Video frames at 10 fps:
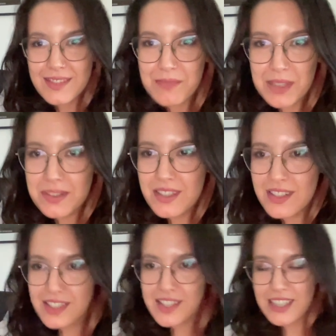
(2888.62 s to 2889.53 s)
Maybe he's
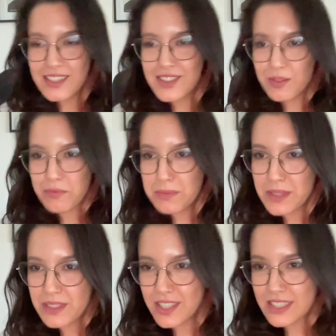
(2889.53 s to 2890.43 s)
listening, so
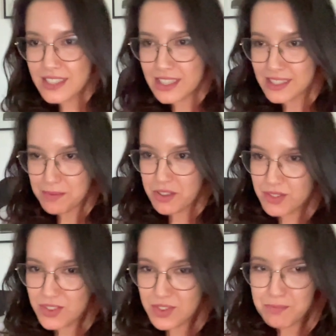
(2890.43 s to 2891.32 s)
maybe he's gonna take some
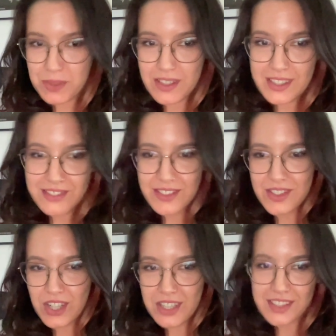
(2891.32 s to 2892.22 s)
notes, but if he's
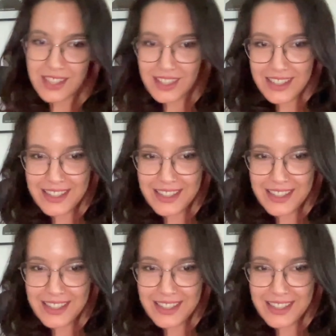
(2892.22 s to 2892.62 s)
not, it's all